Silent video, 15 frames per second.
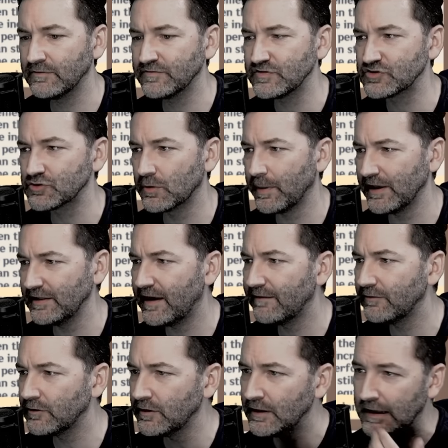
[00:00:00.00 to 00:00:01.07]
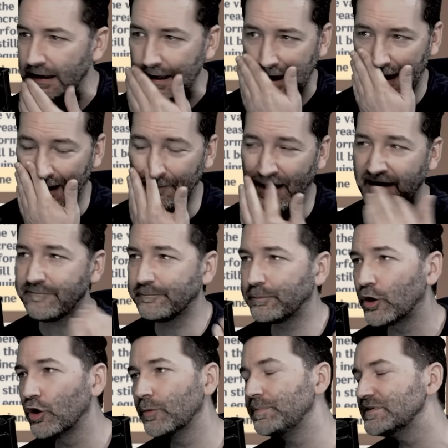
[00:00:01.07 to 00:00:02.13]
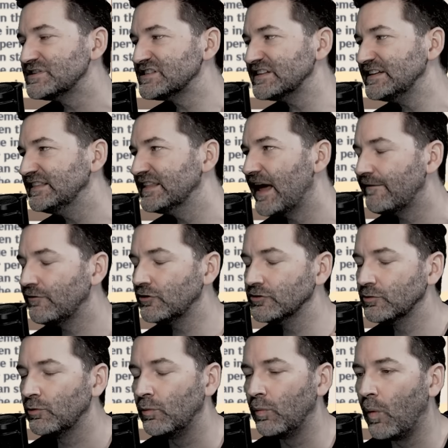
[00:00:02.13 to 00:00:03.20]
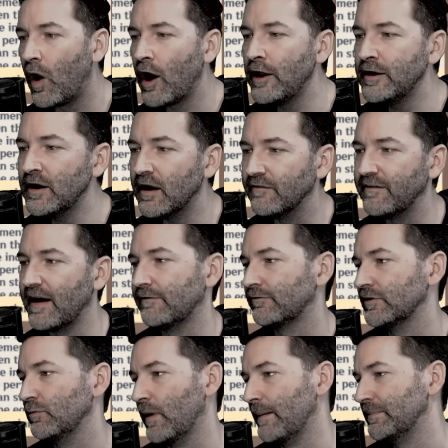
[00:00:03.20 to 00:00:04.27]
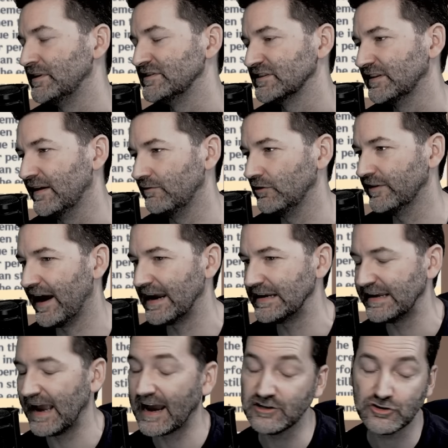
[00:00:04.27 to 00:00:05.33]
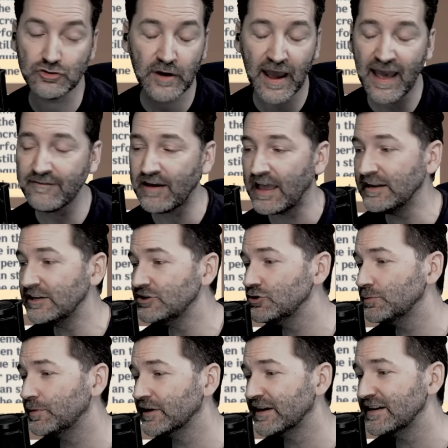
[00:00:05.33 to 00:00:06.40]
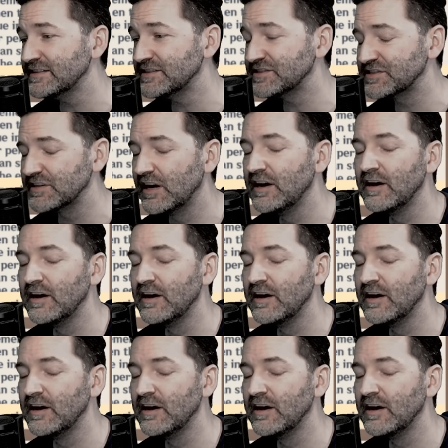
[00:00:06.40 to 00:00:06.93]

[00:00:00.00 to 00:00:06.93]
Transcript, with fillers: If you sort by level, um, I've purposely leveled one of every weapon to level 90. I do not have any duplicates.